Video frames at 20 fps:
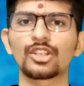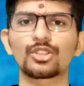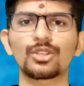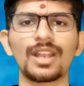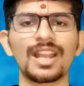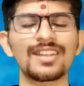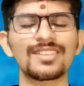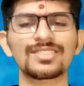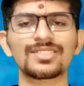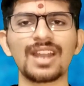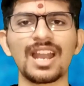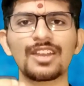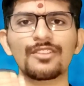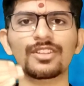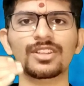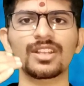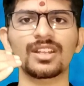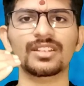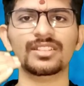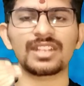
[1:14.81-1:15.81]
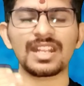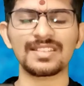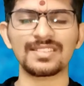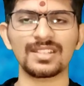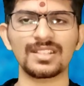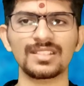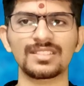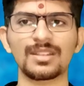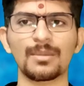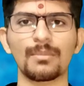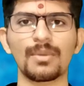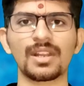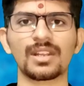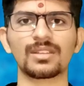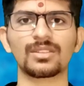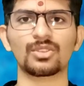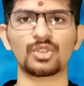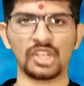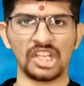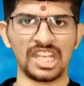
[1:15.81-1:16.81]
so let us start with the test series
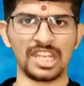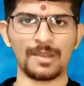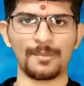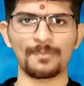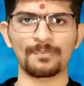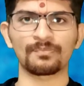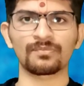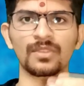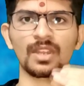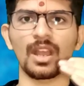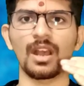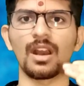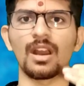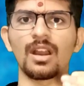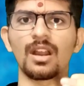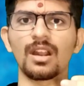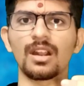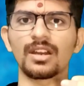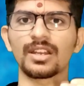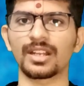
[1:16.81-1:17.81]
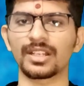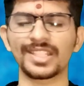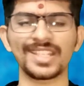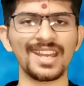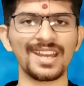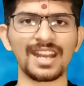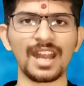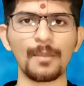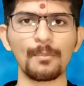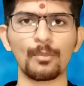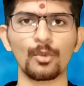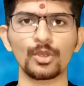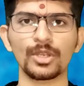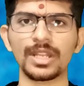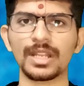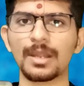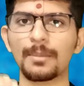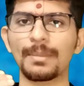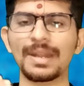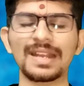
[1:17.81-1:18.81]
number three uh, here I'm
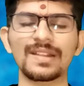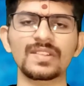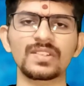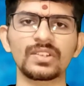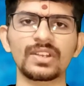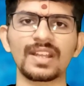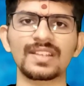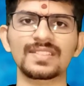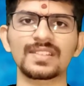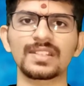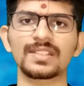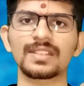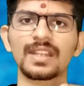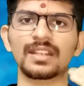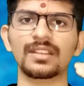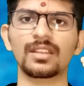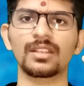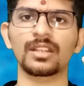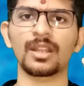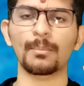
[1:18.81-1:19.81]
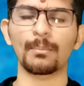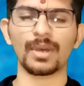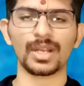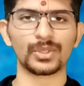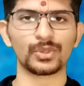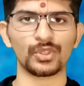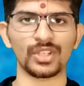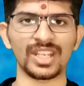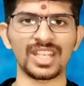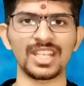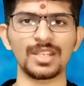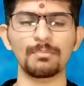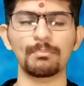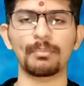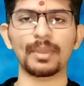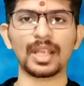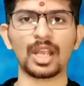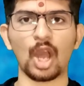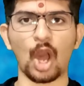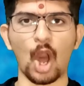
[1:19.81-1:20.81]
putting a Made Easy test series at the number 3
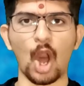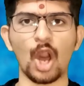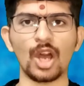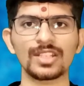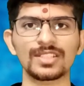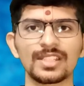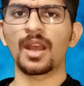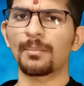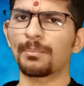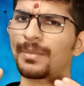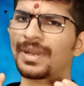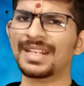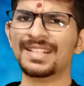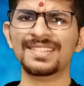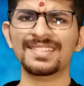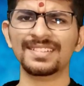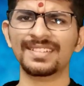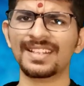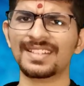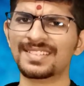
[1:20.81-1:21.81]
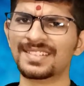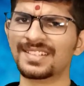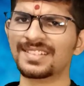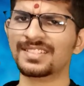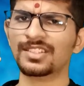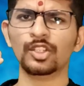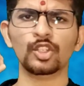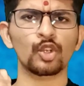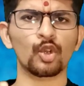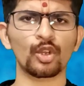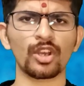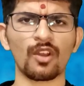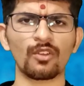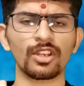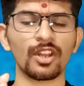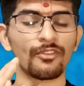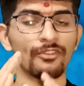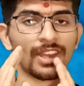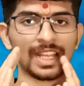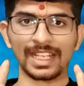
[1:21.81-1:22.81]
because Made Easy test series is no doubt
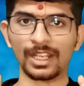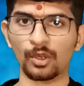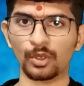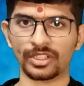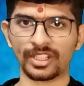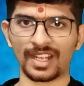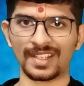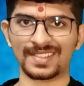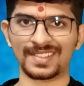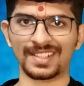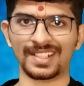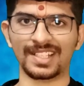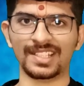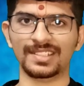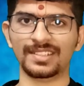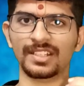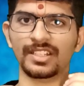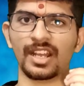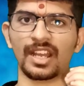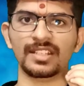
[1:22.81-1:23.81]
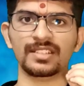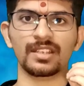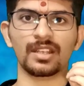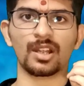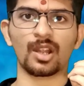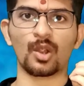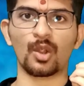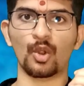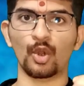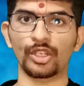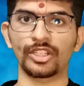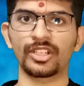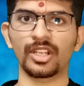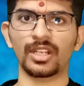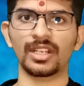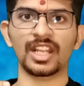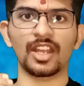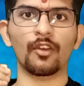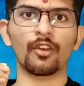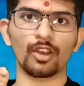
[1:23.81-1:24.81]
a very good test series. It has a good
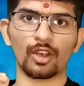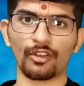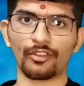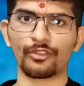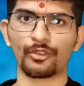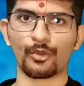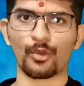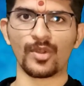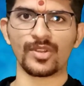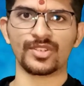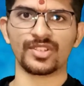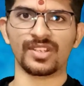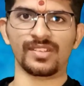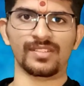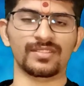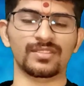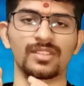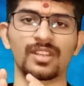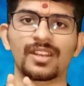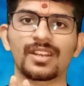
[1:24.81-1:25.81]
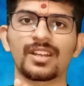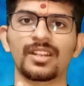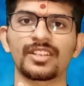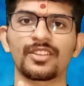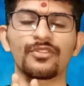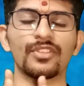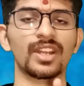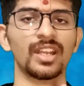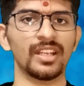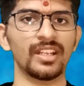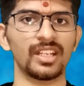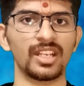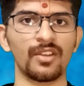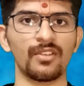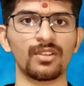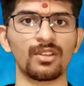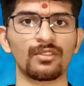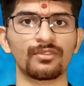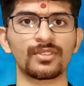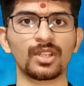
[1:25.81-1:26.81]
level of questions. The difficulty
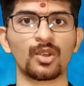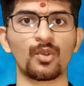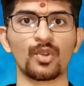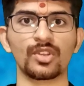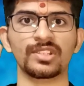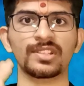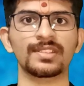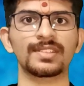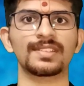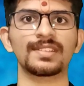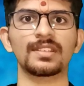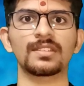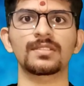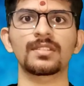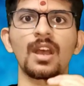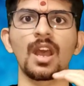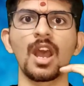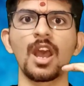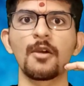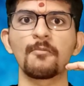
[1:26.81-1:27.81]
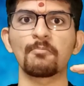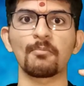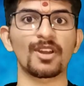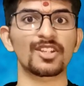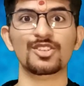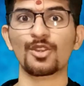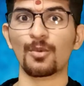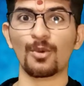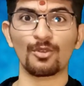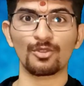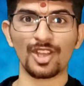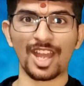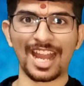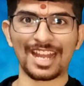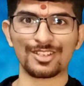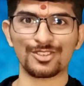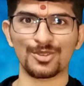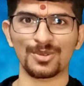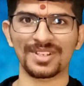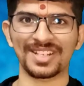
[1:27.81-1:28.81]
level of the questions is much above the
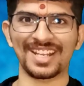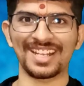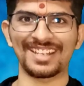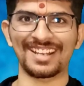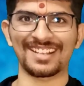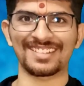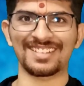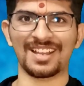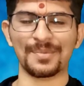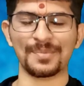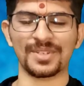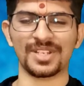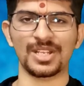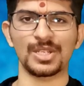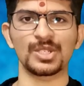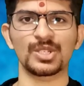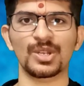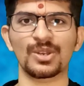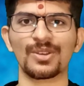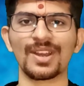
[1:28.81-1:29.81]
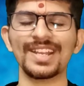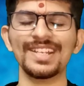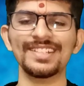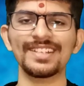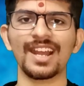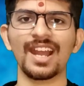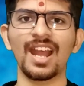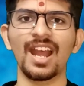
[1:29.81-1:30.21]
actual gate examination, right?